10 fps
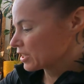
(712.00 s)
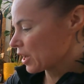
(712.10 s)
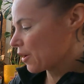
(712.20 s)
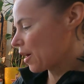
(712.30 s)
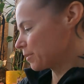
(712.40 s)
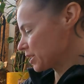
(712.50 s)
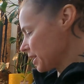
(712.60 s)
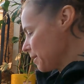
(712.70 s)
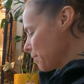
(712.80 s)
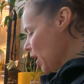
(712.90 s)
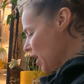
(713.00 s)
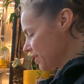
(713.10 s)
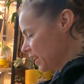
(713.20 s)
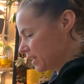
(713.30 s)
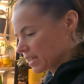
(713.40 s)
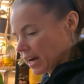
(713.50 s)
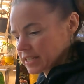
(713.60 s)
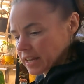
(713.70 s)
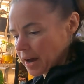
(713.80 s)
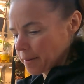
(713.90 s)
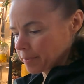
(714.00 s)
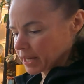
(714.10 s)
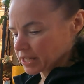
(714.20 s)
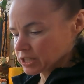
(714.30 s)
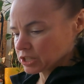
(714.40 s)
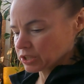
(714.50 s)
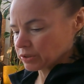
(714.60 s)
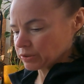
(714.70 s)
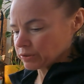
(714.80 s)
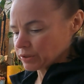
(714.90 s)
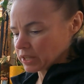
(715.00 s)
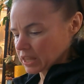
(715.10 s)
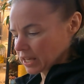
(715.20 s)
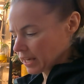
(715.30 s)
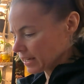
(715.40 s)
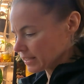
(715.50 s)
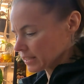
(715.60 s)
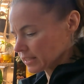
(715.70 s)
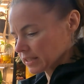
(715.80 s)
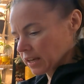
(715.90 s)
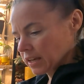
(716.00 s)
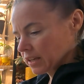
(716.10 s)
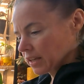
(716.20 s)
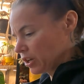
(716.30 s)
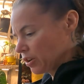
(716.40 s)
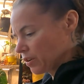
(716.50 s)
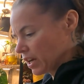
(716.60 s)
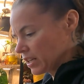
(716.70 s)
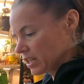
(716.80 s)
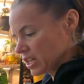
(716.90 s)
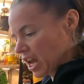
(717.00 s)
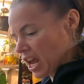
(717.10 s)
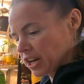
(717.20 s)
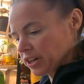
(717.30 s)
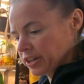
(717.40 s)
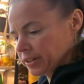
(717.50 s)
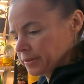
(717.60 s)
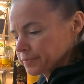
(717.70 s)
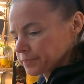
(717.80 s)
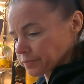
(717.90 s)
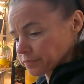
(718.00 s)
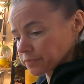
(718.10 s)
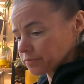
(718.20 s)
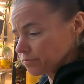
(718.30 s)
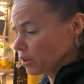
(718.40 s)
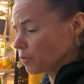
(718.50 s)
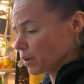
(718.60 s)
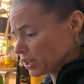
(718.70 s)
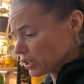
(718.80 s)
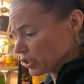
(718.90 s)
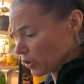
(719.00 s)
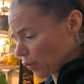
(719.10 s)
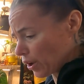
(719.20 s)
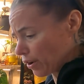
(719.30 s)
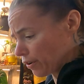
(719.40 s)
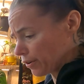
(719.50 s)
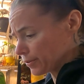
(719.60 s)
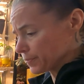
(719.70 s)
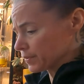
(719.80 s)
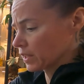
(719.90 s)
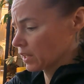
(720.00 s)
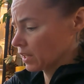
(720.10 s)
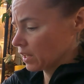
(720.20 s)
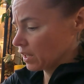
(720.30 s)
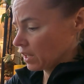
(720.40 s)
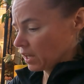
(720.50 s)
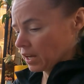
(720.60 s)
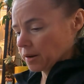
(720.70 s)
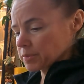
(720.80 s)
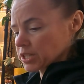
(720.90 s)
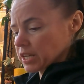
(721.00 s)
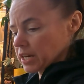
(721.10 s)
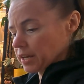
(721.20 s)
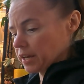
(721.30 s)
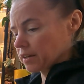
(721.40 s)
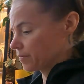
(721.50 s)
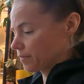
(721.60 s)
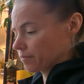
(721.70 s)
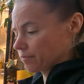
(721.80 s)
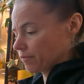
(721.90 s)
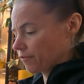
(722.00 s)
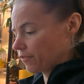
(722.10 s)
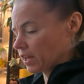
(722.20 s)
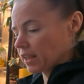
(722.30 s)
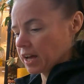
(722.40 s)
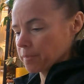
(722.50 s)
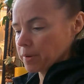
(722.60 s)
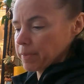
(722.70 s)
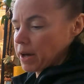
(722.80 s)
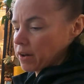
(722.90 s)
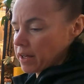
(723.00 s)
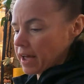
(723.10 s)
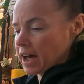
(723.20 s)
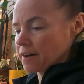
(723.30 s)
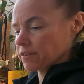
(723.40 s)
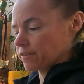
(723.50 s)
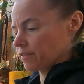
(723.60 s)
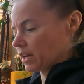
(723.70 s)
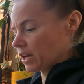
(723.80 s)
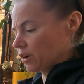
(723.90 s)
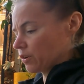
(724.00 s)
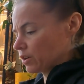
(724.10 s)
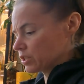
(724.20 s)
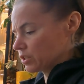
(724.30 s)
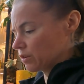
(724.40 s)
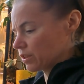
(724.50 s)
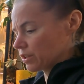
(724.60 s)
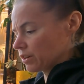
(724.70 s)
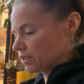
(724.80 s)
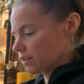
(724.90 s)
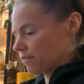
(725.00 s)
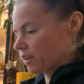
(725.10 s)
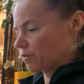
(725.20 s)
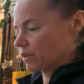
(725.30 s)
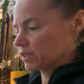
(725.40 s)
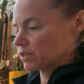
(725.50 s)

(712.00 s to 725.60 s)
So I'm just gonna pot these guys up into this new container with soil. And I'm just gonna fill up about half of it or 2/3 of it with